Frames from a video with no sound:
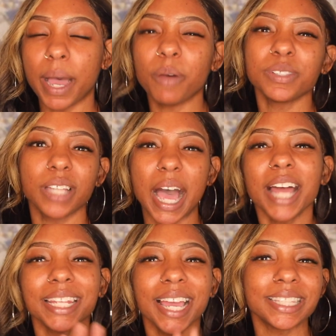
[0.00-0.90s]

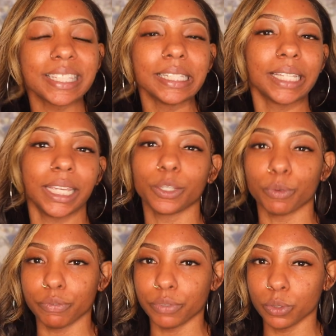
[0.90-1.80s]
I like to look at the
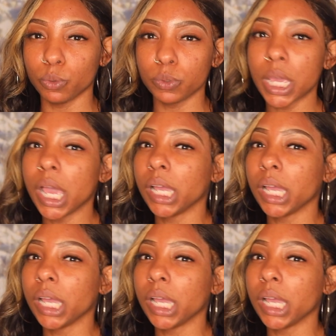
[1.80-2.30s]
reviews